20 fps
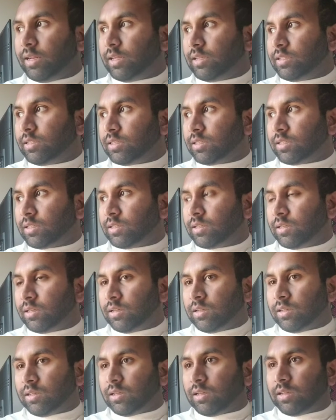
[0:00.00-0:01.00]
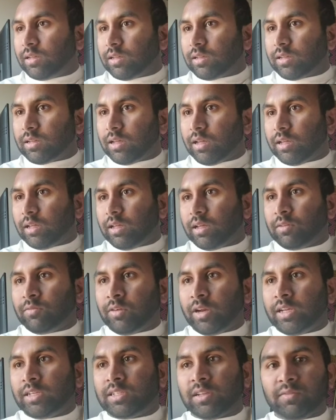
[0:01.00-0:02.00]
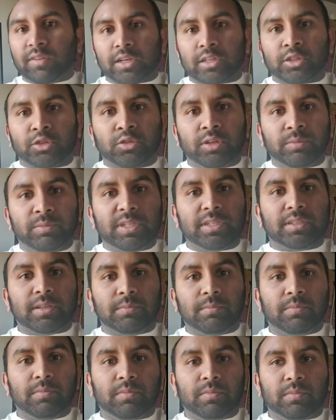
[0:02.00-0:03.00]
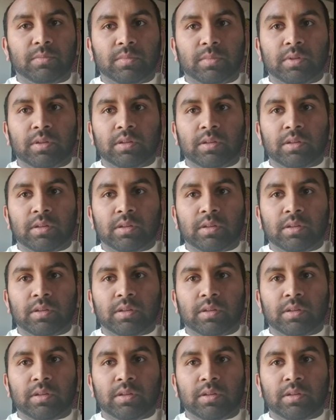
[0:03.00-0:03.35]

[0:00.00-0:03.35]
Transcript: it's a race of extremism.